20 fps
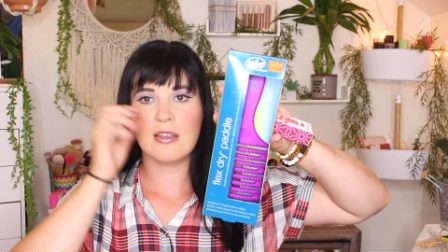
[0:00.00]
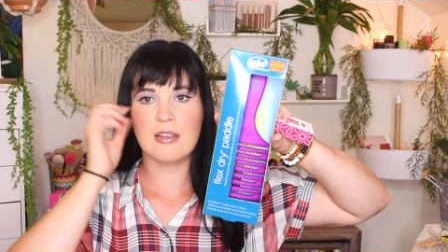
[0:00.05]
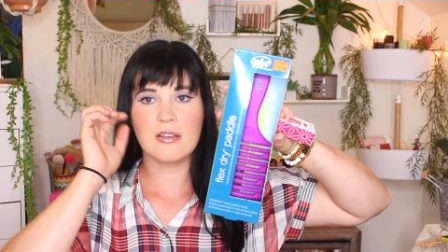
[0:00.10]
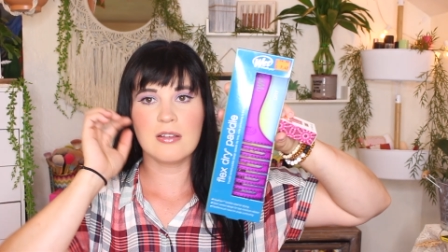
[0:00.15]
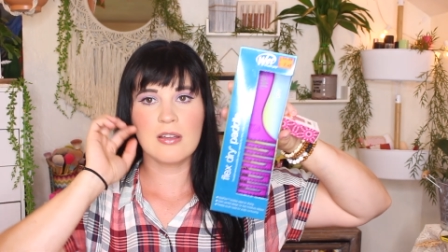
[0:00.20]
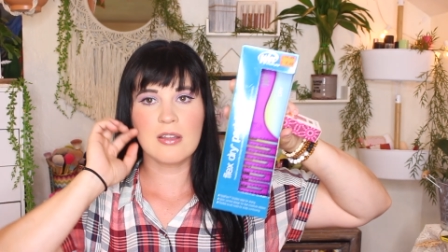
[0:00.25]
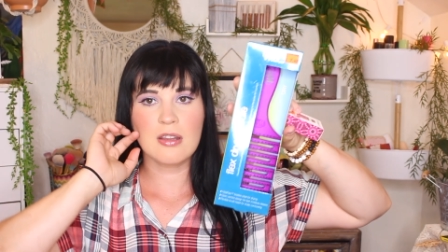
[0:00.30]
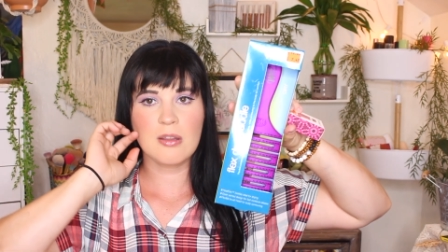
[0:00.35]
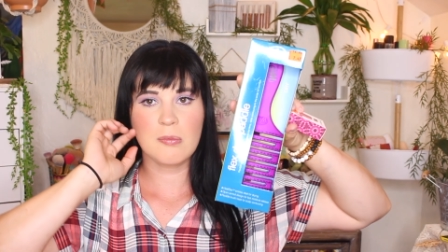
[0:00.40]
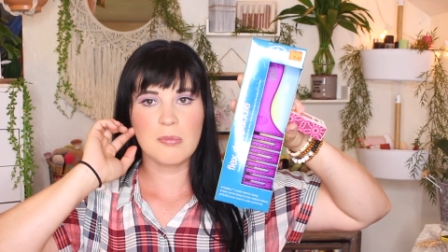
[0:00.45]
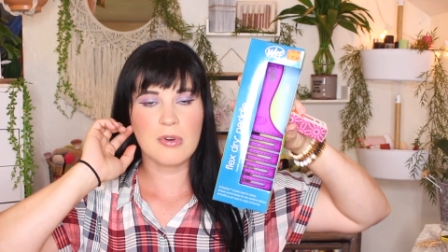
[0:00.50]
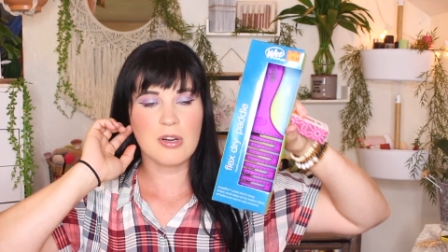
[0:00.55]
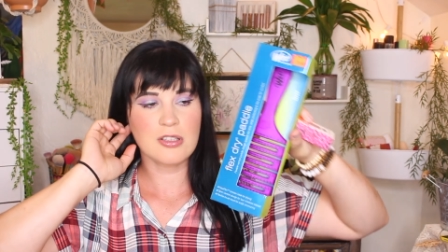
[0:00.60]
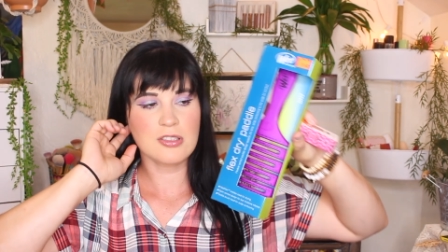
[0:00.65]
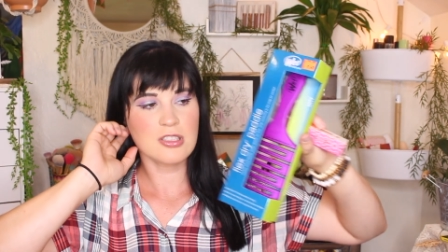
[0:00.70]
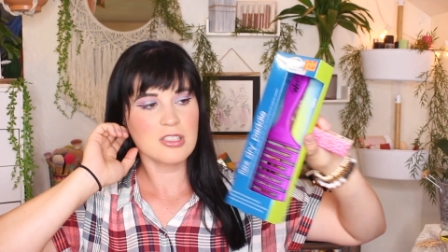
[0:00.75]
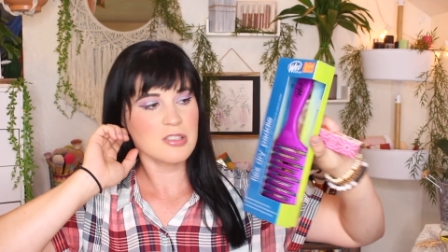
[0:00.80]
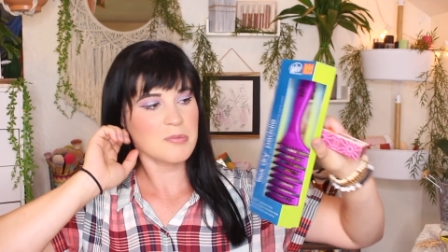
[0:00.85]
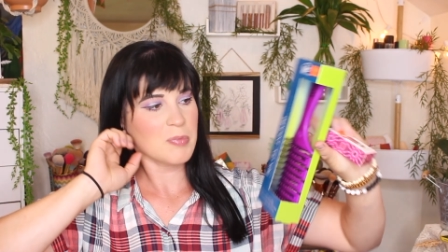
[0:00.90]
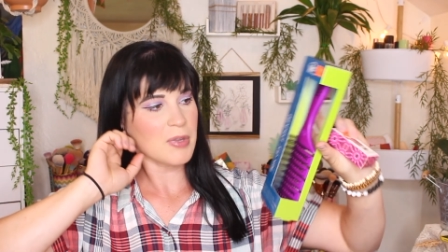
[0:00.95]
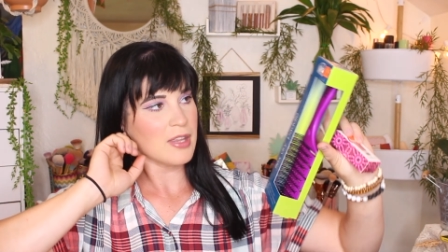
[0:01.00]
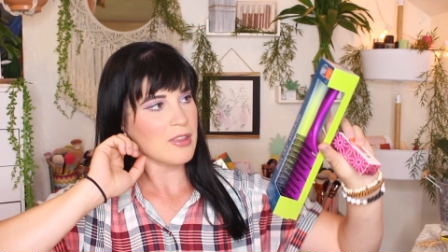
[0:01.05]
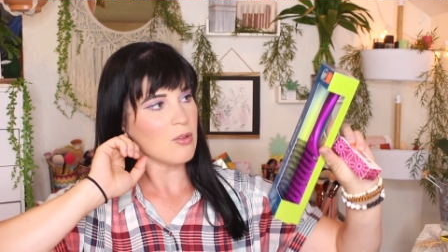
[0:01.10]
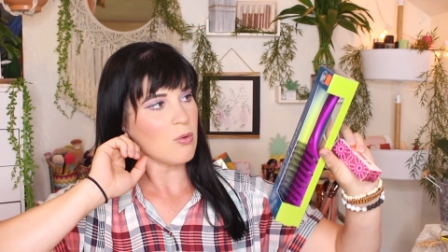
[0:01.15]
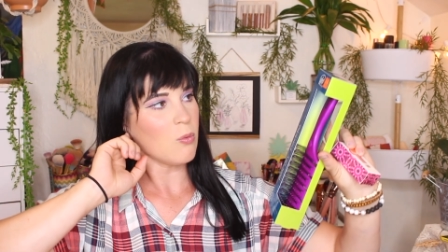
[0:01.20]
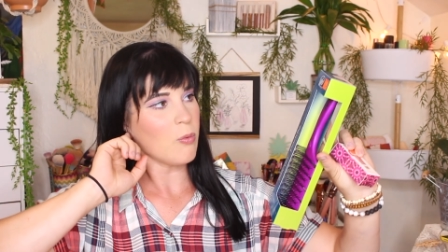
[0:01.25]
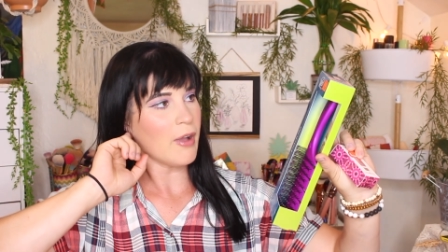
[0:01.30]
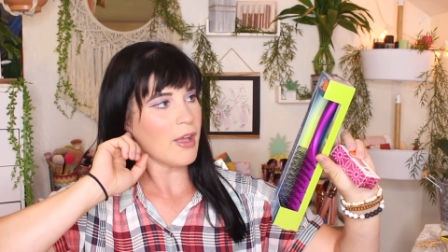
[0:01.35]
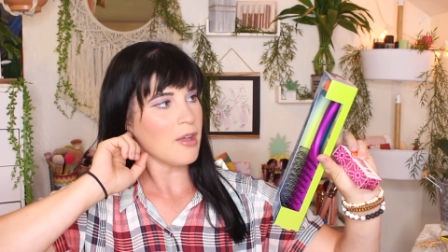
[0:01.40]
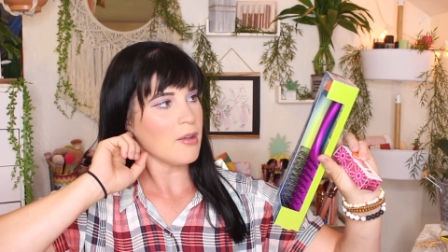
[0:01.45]
you know the brushes by the
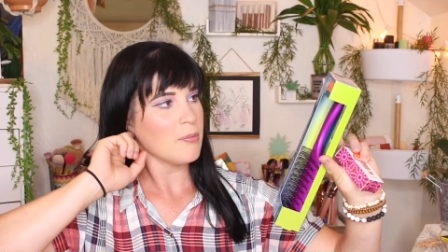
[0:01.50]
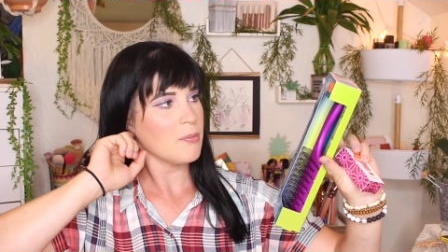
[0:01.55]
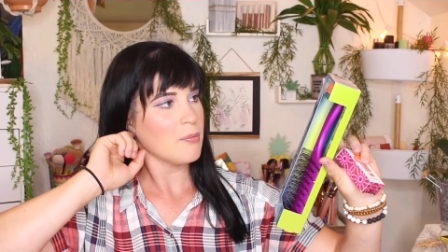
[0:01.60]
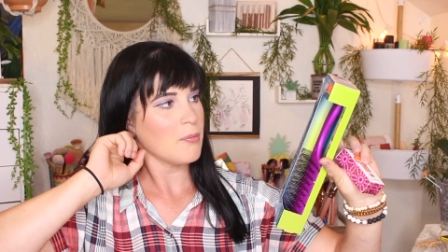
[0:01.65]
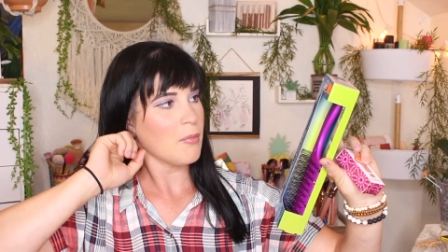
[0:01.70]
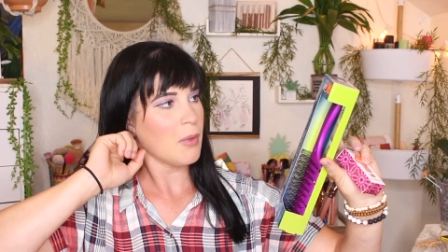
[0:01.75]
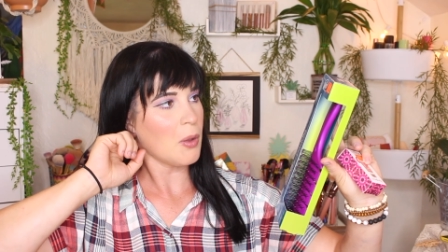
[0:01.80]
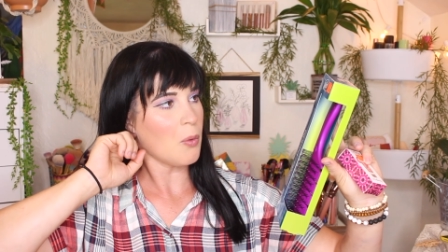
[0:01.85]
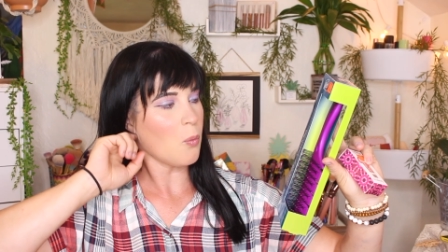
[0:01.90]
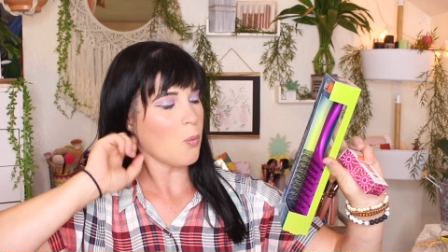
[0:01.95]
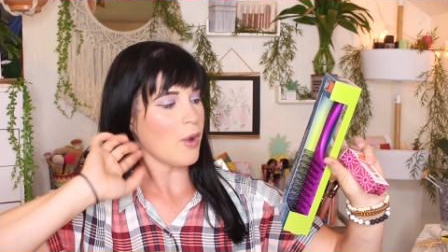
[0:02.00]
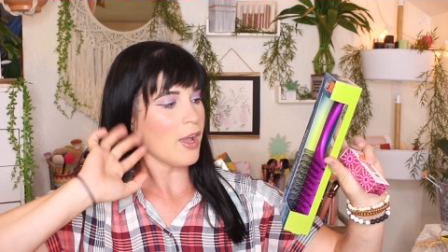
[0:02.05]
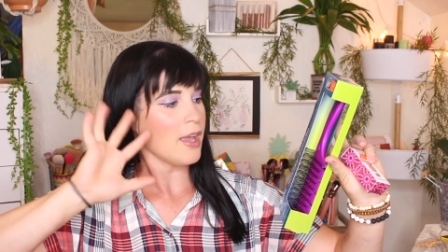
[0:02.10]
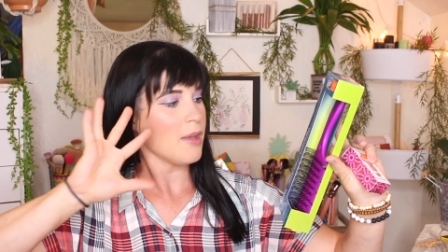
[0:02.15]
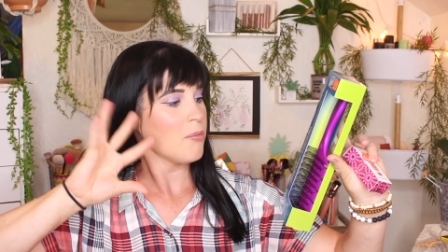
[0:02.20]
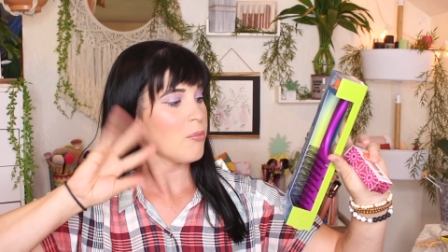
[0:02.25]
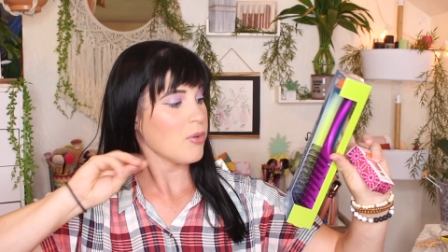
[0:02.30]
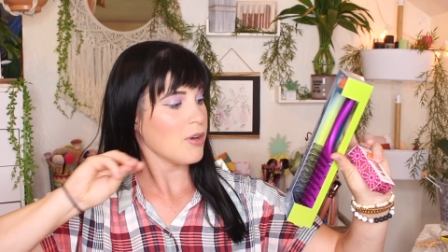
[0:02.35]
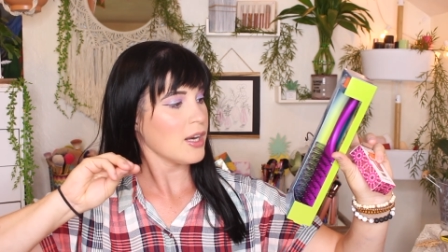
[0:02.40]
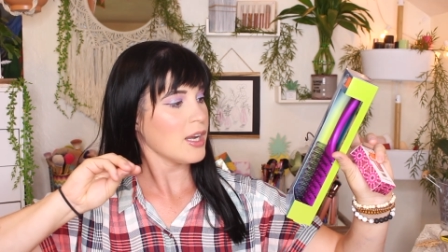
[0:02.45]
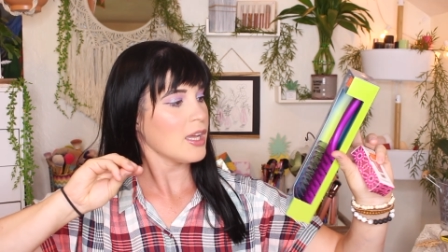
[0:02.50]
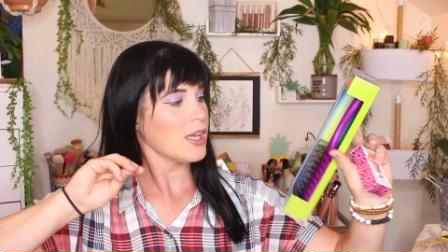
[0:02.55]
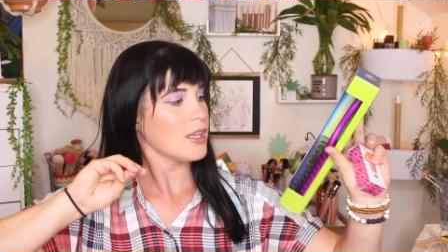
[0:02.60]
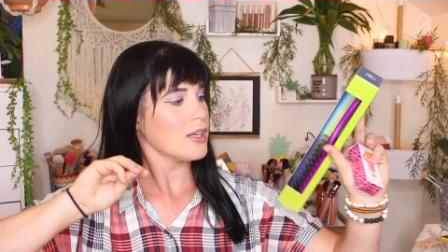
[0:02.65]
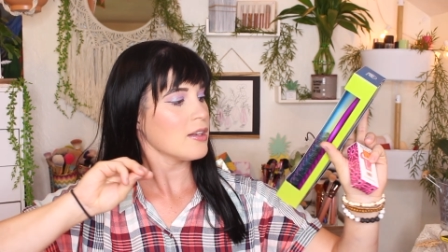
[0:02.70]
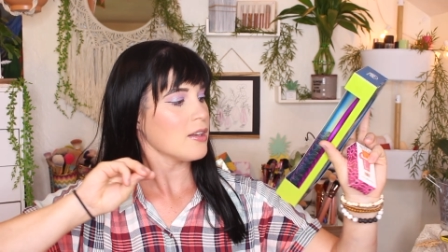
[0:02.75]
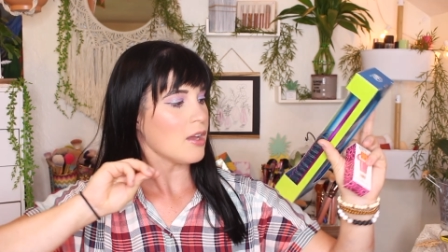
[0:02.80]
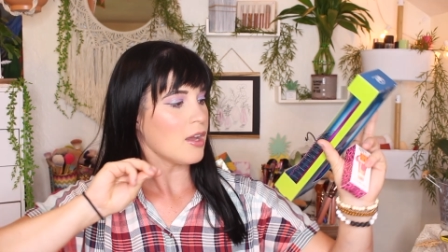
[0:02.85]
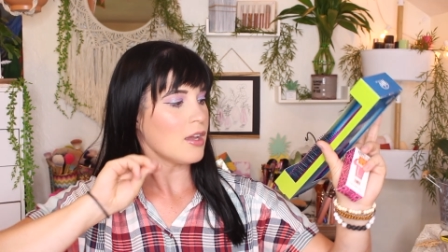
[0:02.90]
Wet Wet brand?